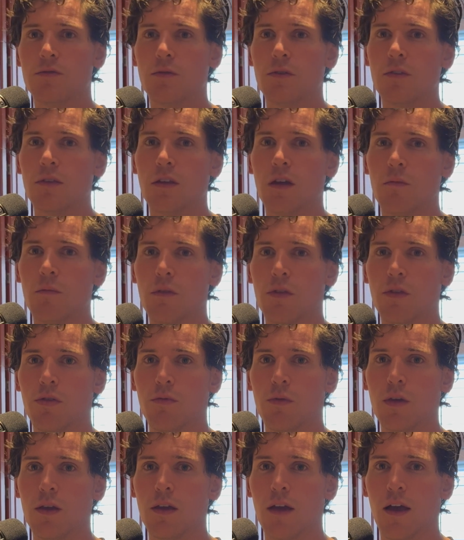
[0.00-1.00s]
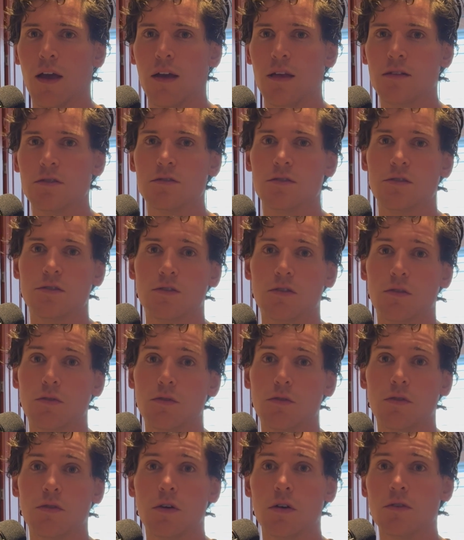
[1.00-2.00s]
really come in three kinds. There's
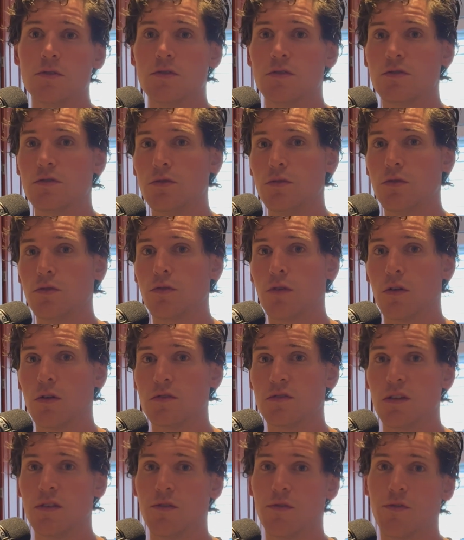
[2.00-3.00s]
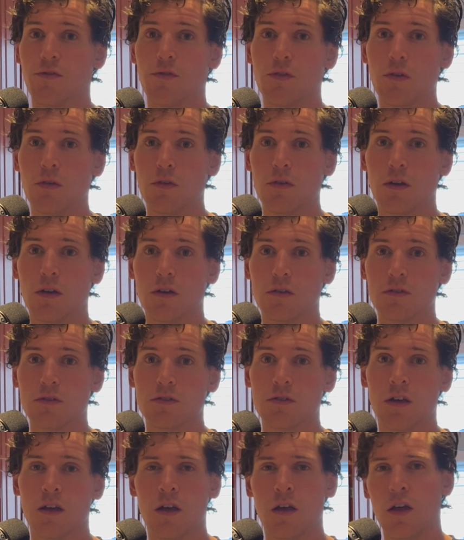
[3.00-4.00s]
glucose, sucrose, and
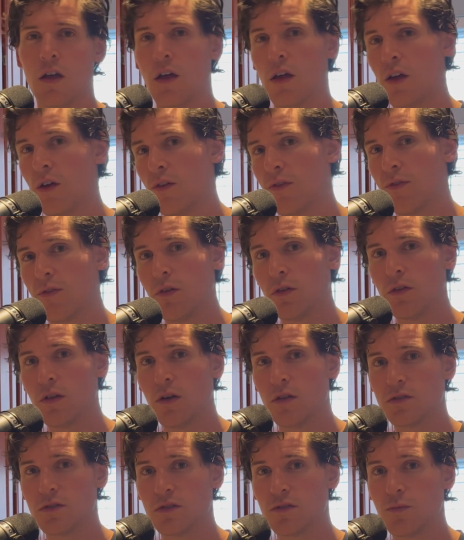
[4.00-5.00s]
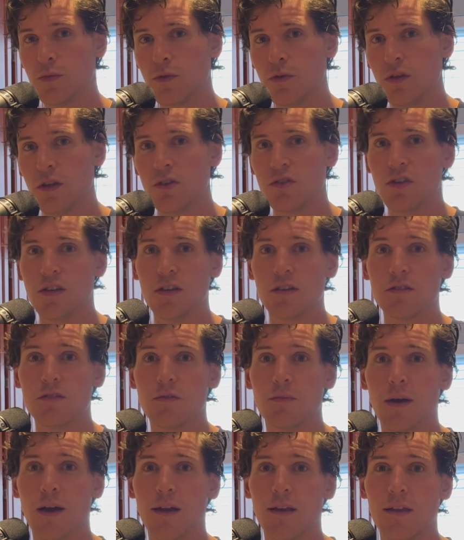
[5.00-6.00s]
fructose. Fructose is booty cheeks.
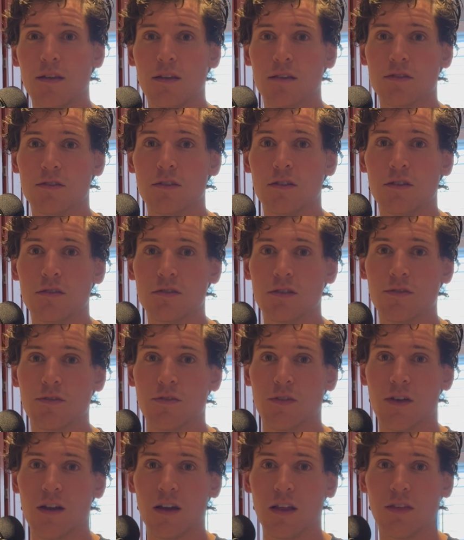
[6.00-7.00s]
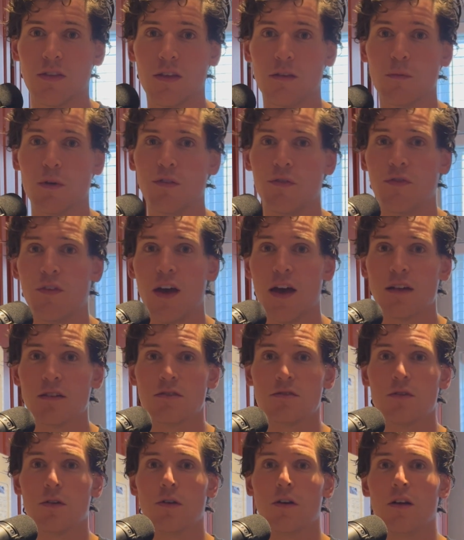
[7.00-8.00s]
Your body doesn't use it for anything but fat
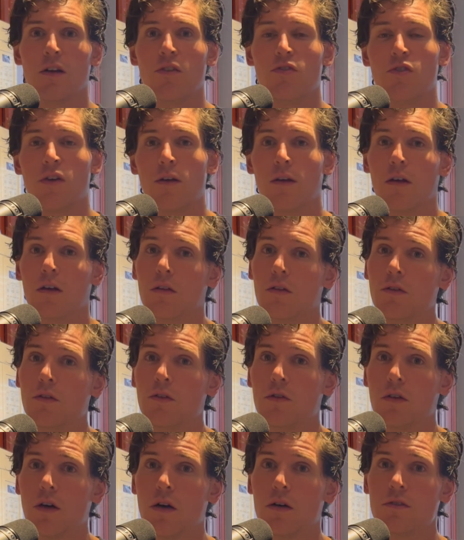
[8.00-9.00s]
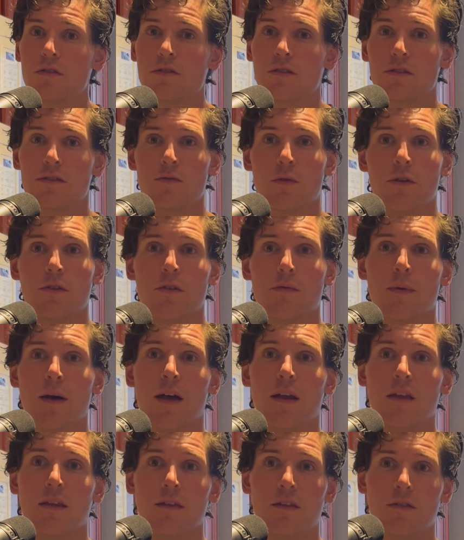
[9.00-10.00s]
storage. Glucose is what your
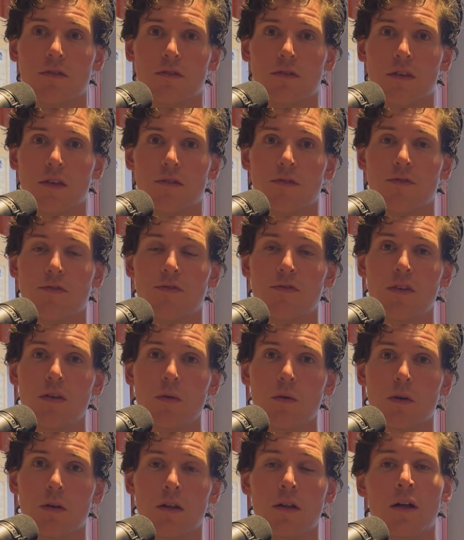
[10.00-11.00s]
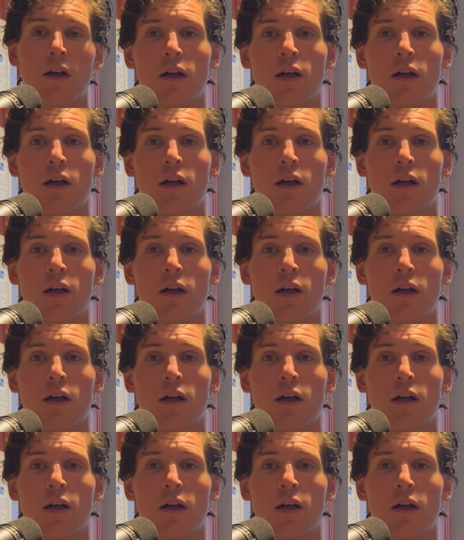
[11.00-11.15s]
body uses as fuel.